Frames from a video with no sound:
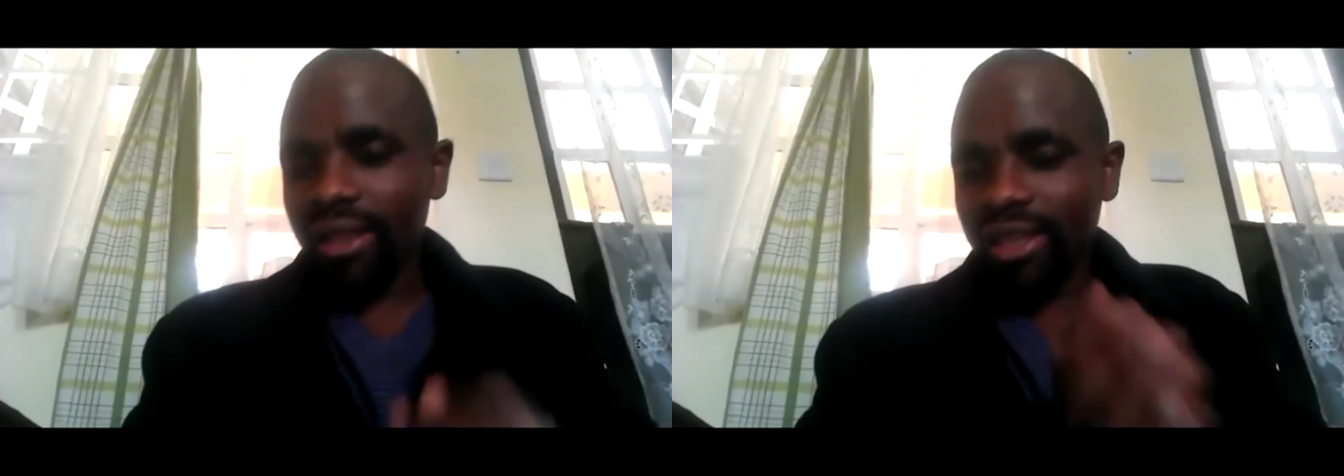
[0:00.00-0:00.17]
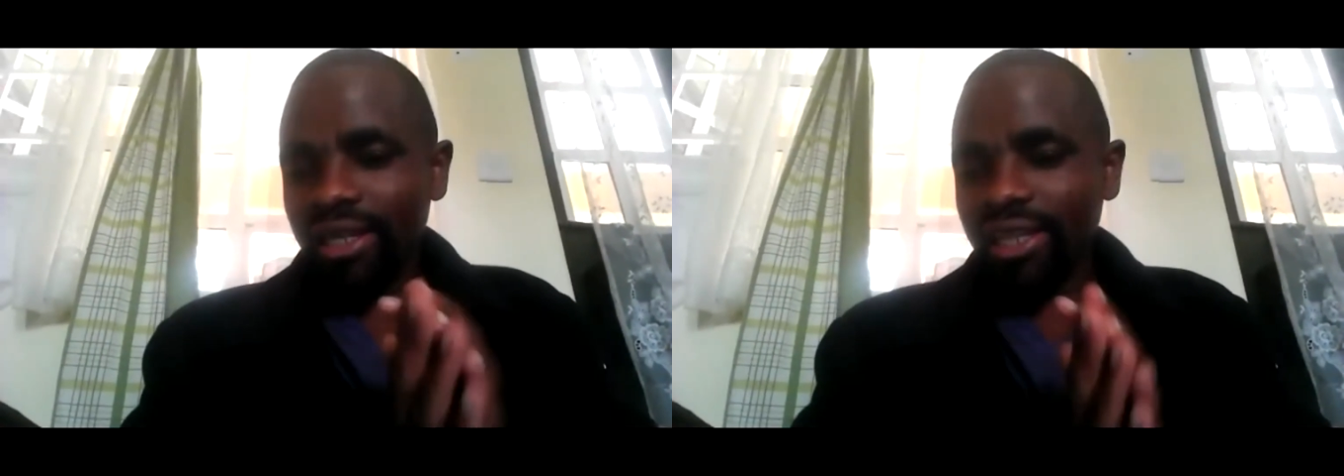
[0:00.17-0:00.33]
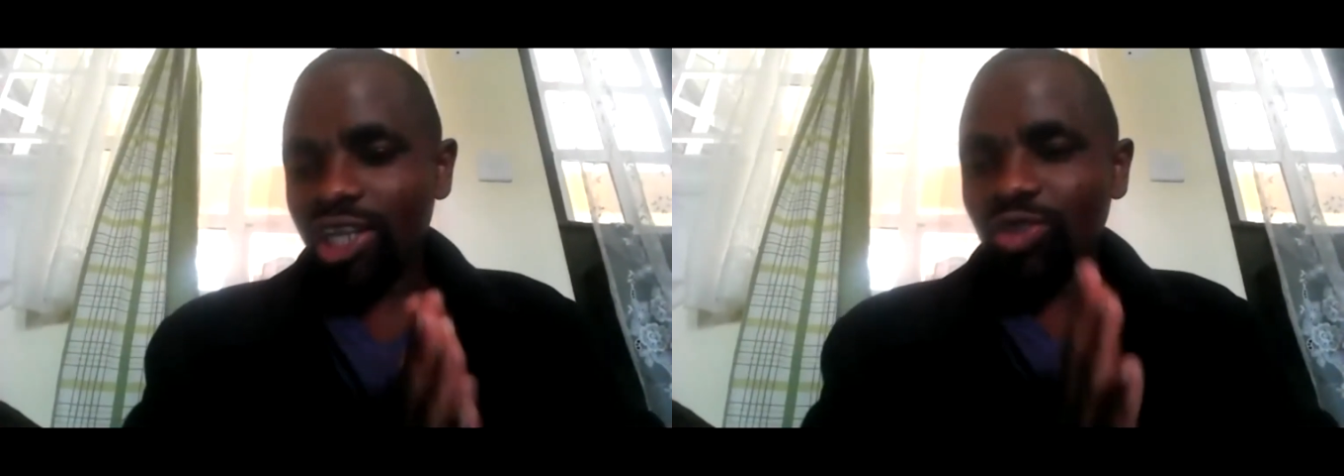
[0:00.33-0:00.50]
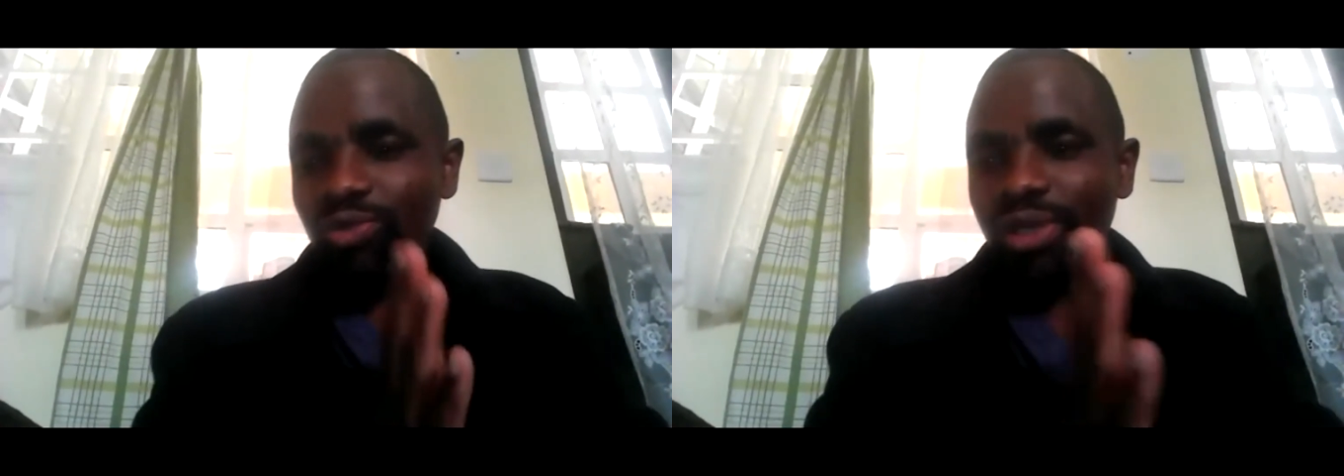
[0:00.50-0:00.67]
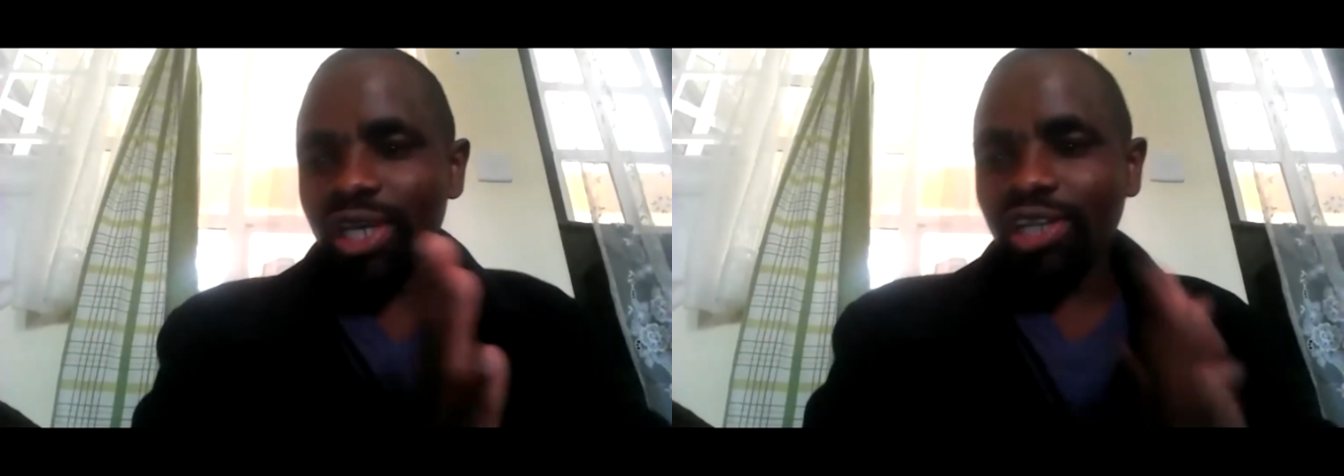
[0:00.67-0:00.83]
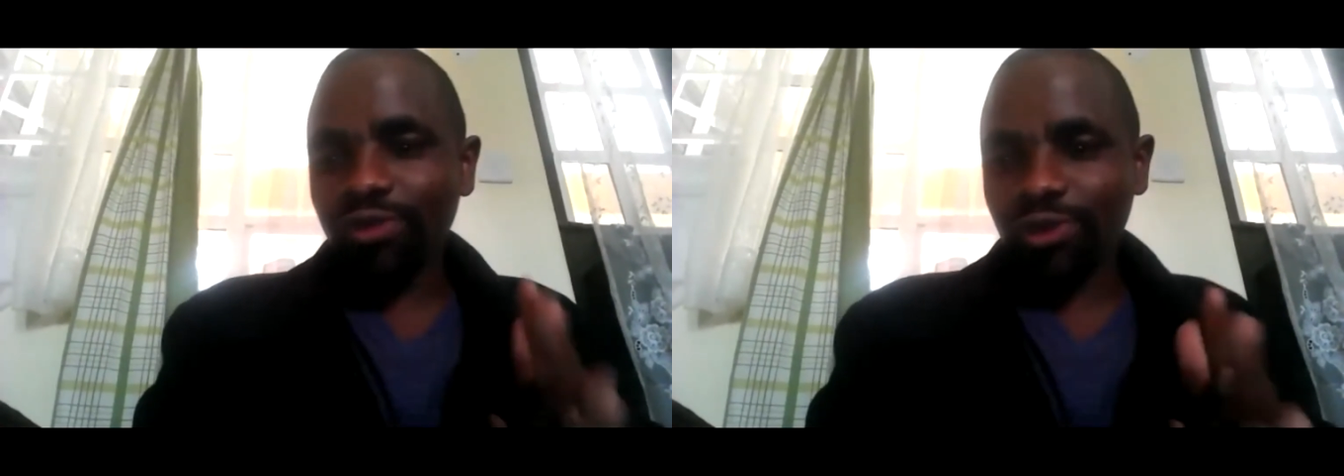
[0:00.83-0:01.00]
Then that will
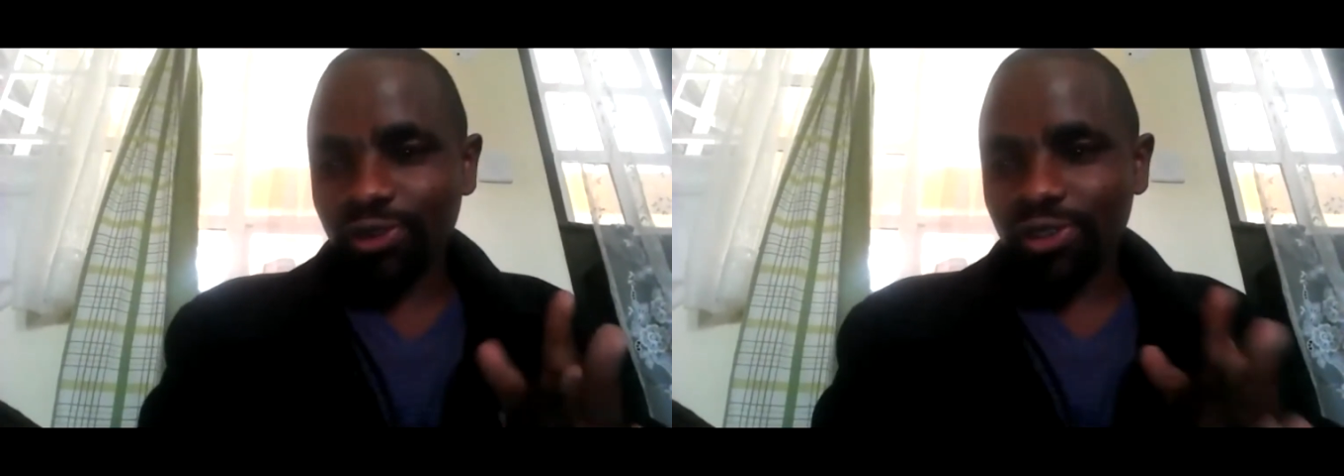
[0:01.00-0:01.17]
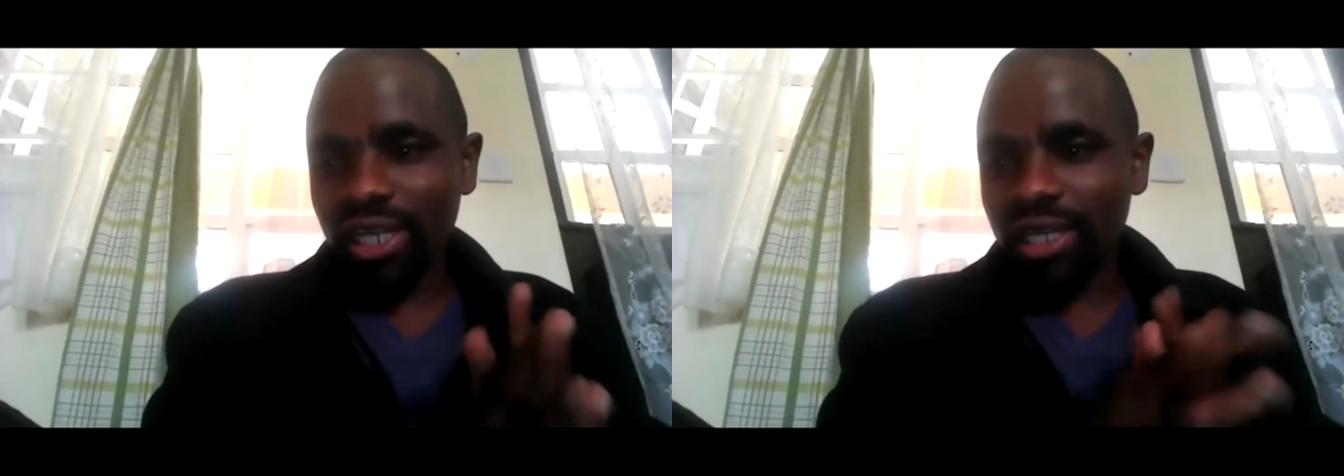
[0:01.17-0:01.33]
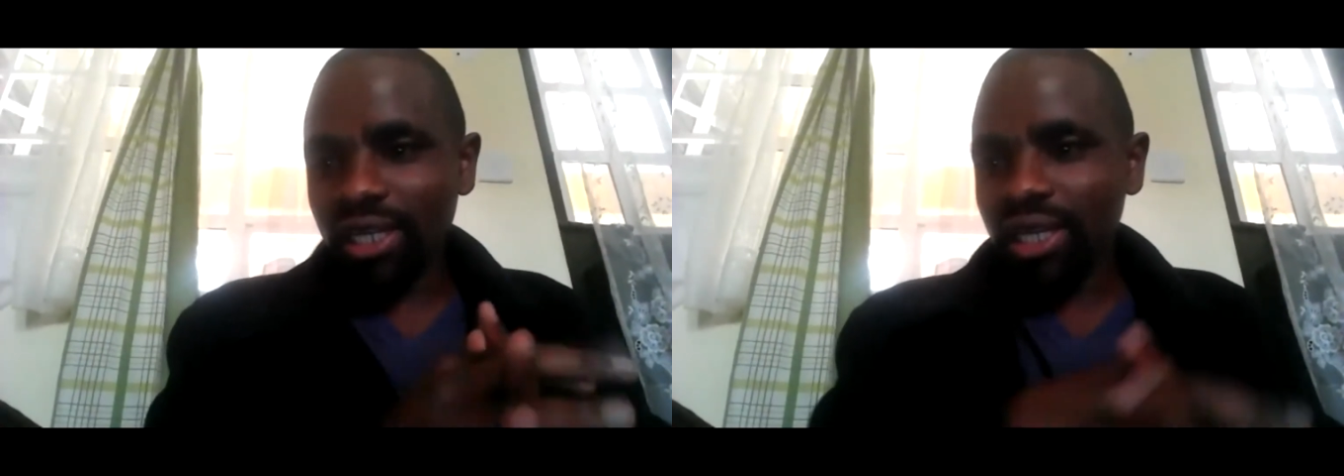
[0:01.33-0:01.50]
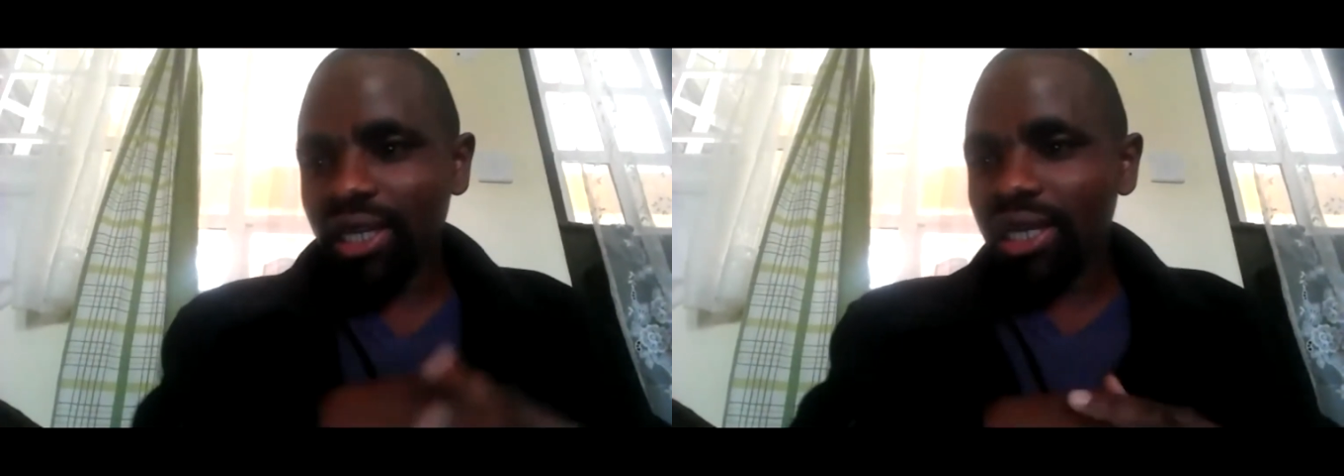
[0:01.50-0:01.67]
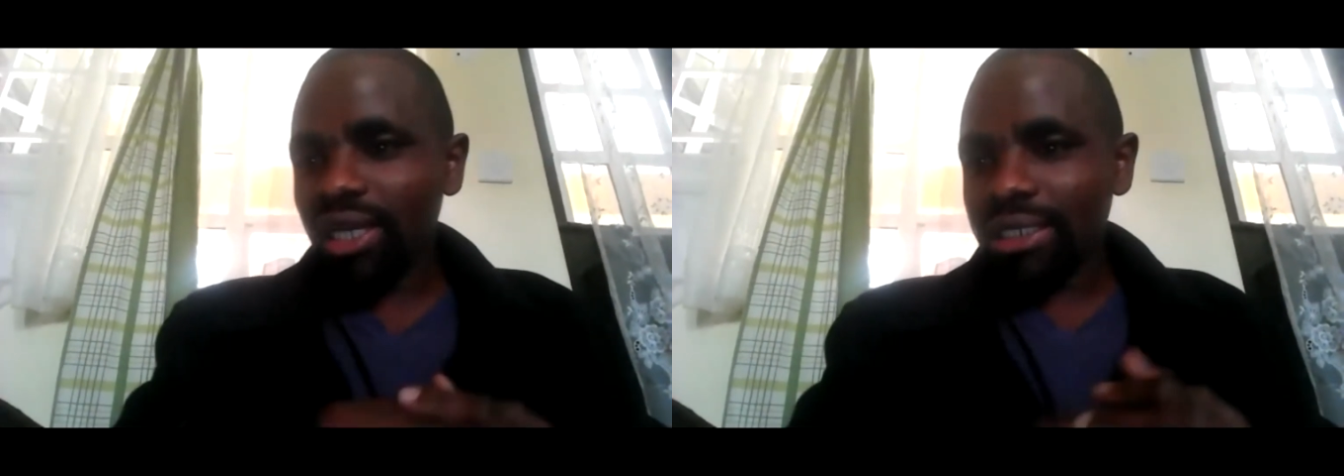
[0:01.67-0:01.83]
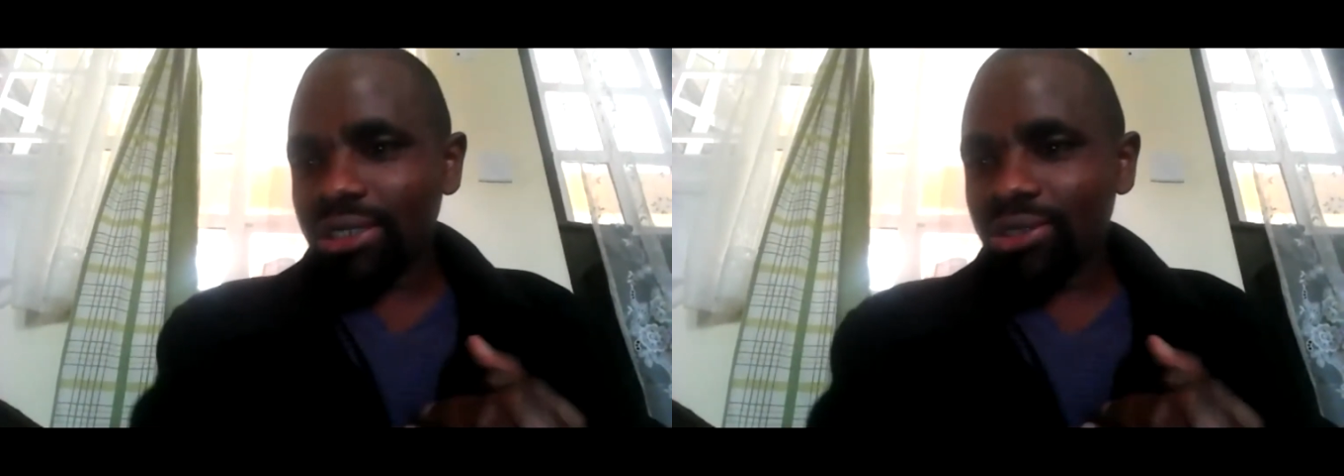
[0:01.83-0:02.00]
be it for today.
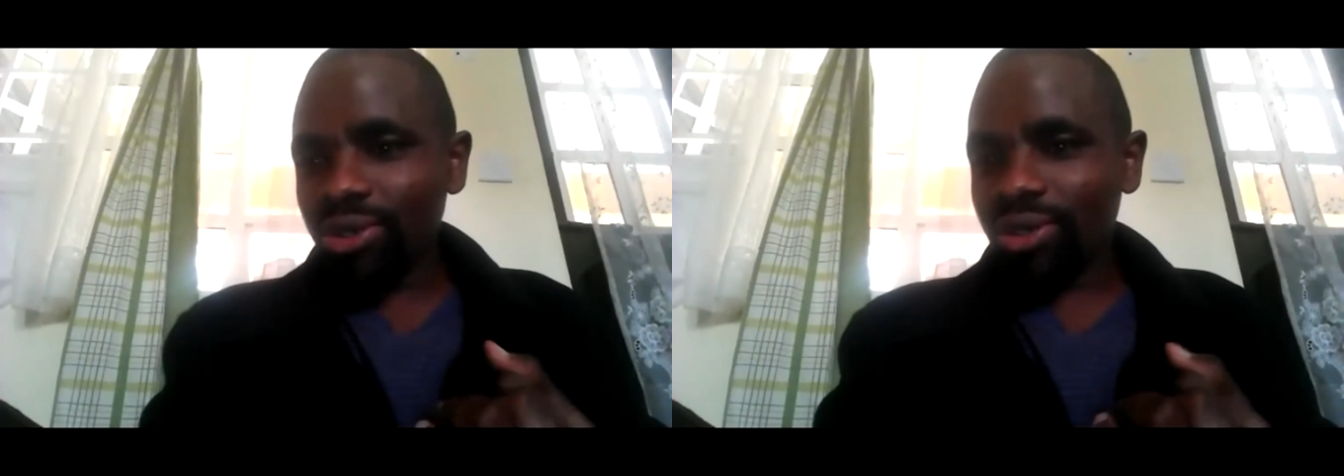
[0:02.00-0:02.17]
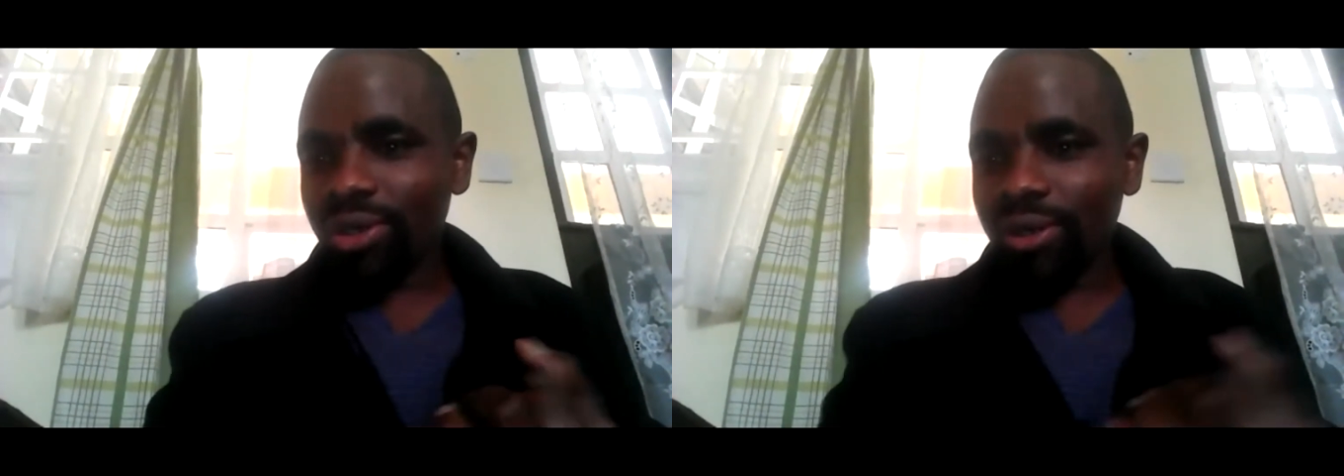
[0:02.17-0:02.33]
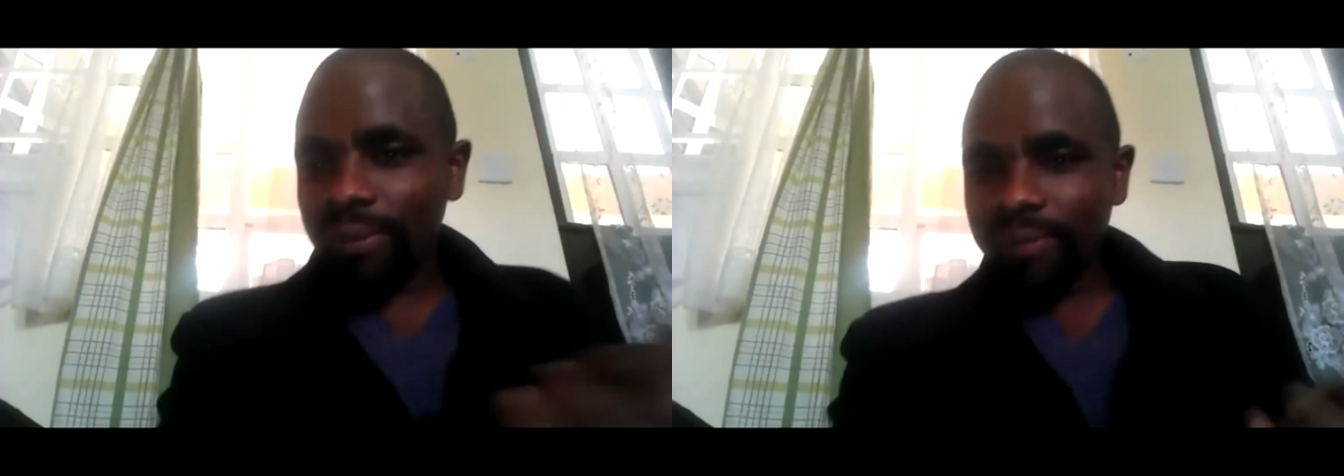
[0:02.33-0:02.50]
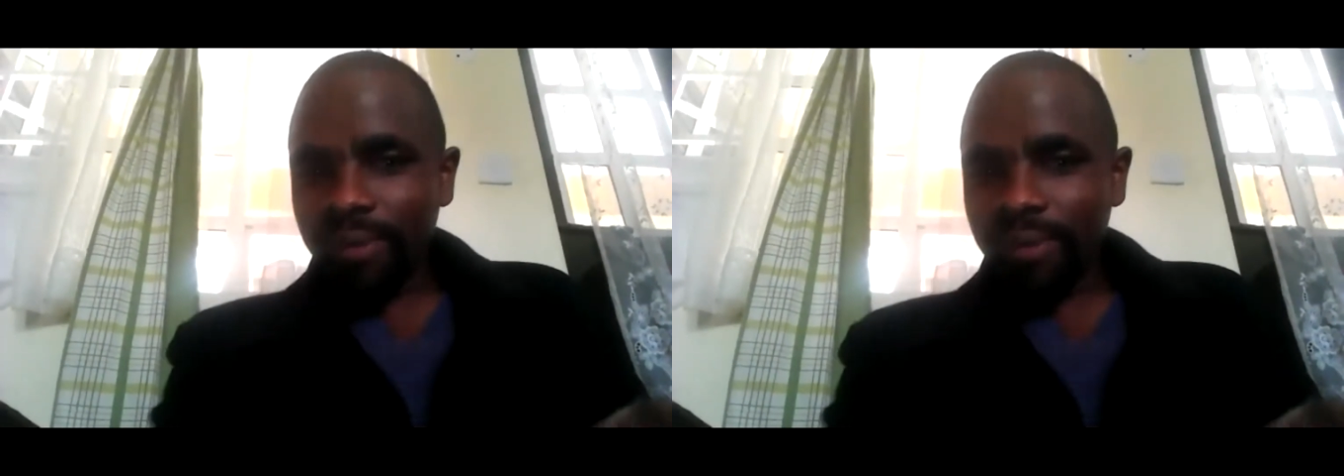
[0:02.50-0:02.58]
So